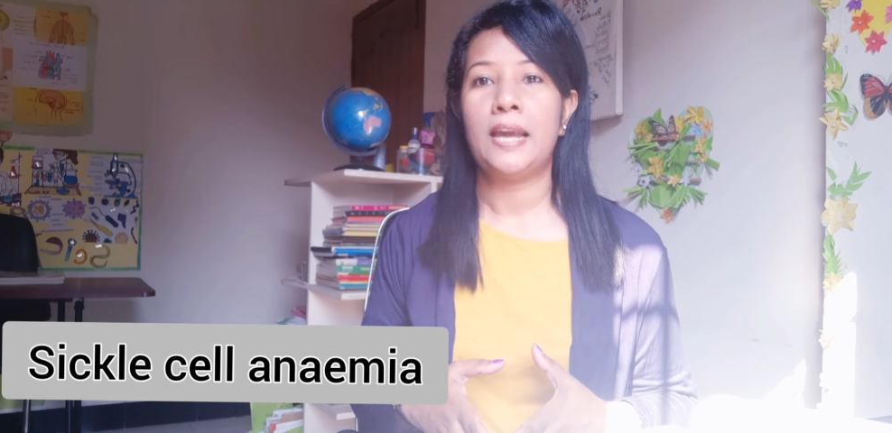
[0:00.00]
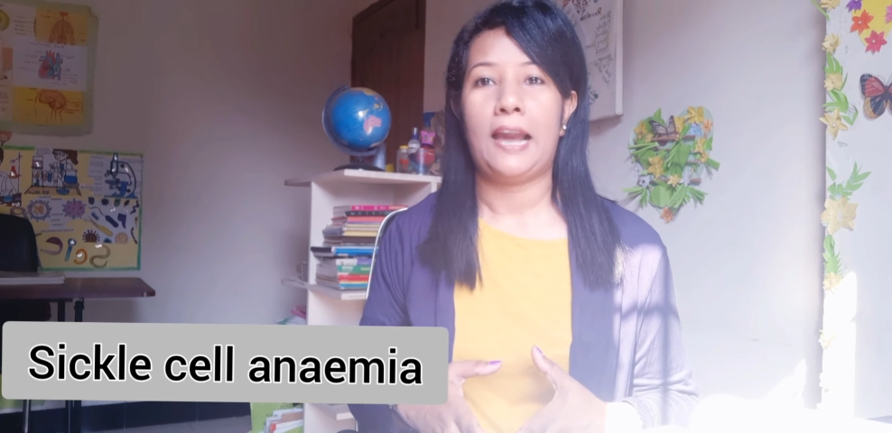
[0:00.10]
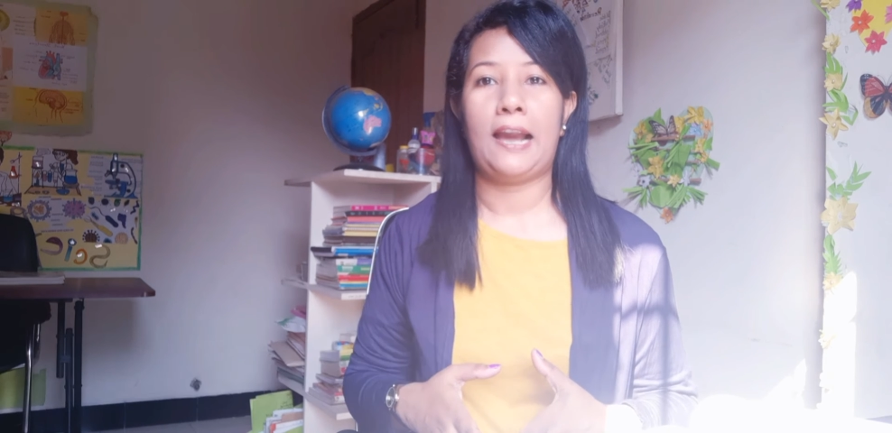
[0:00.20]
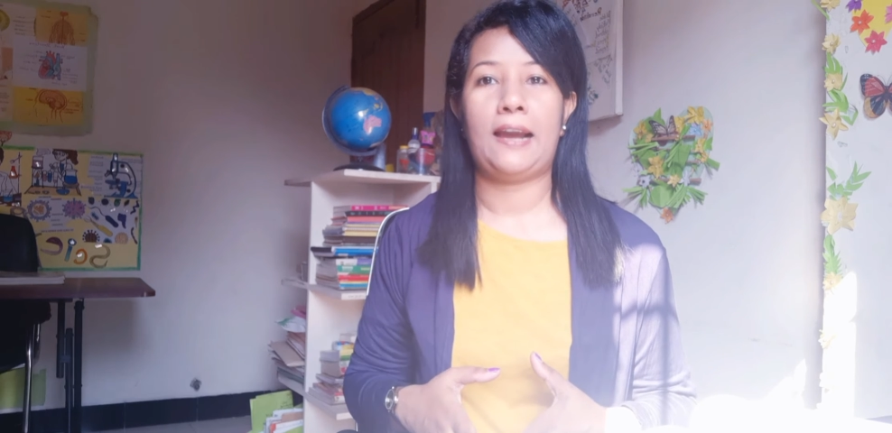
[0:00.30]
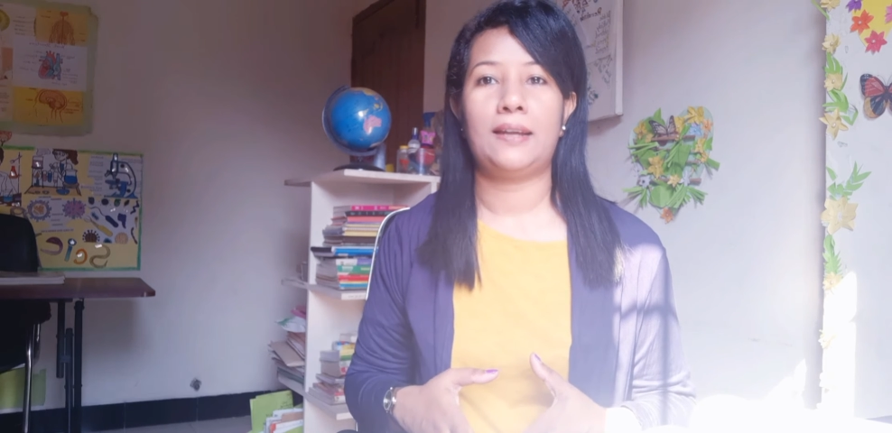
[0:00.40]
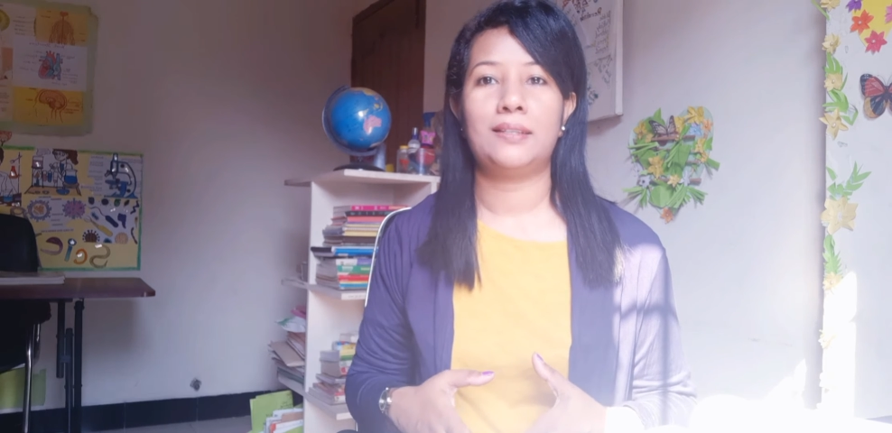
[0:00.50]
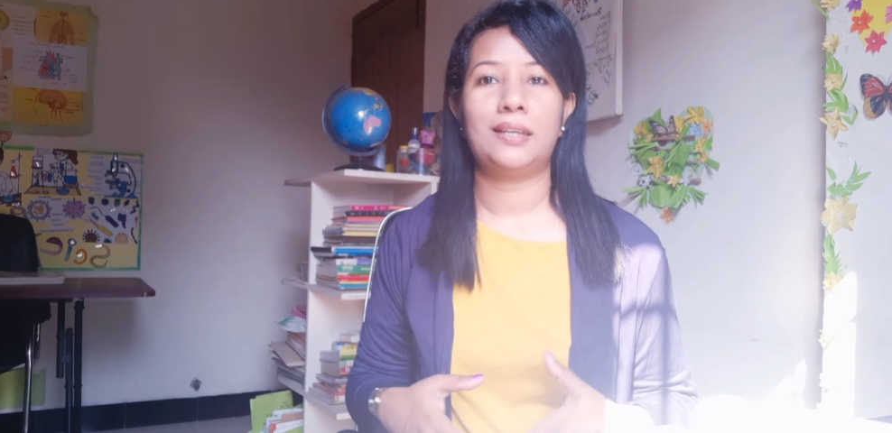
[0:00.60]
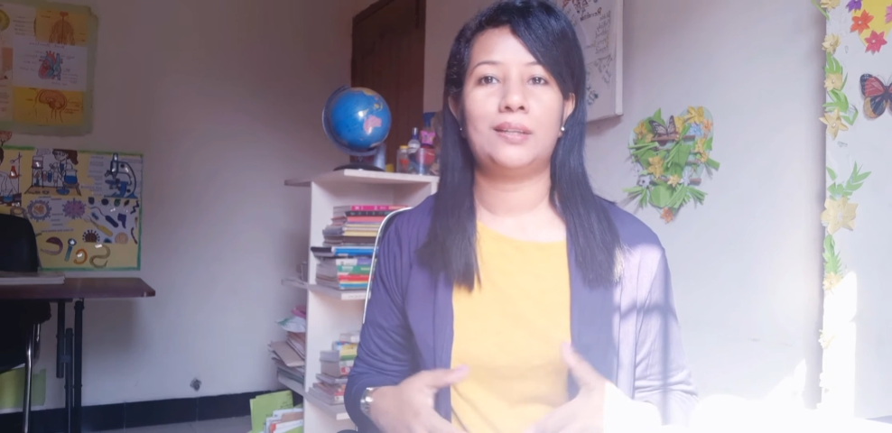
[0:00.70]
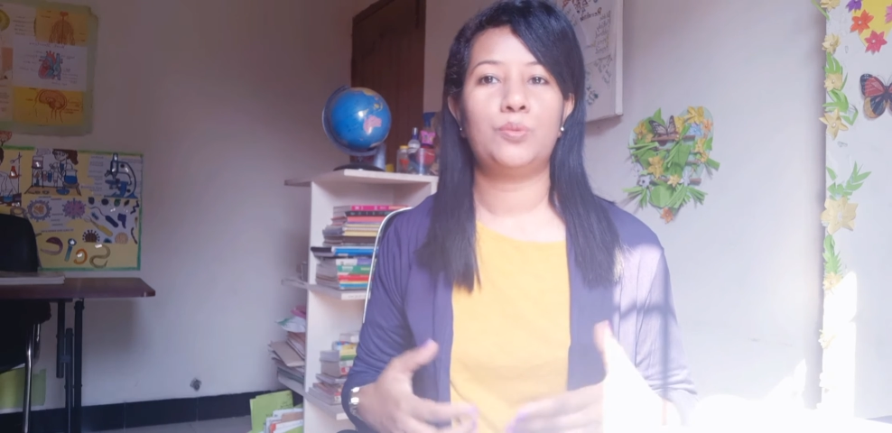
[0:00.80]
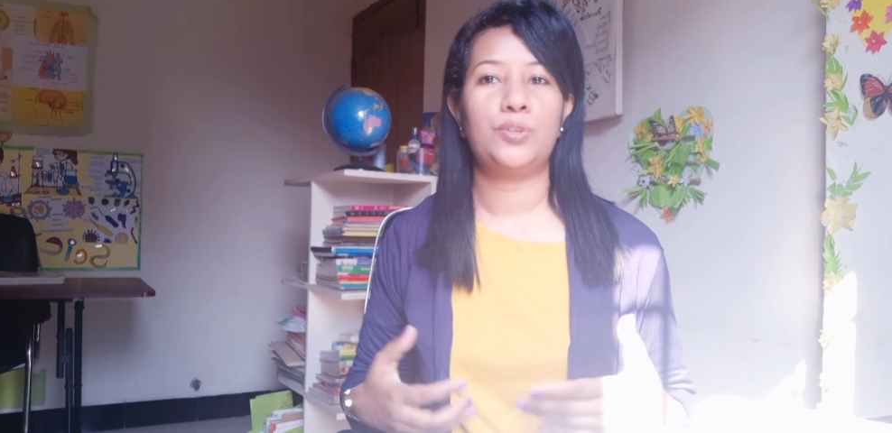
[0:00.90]
and
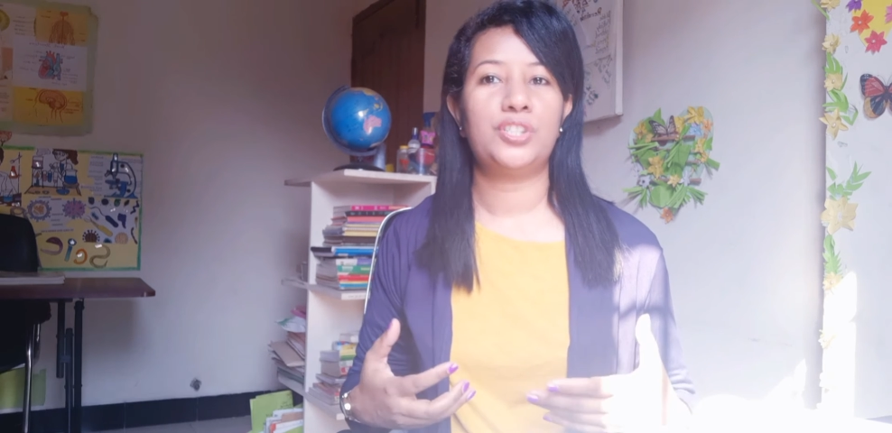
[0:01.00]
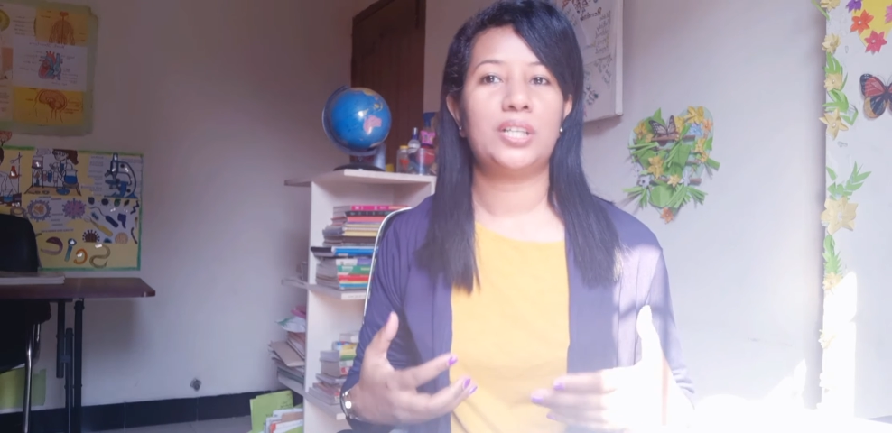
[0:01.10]
in which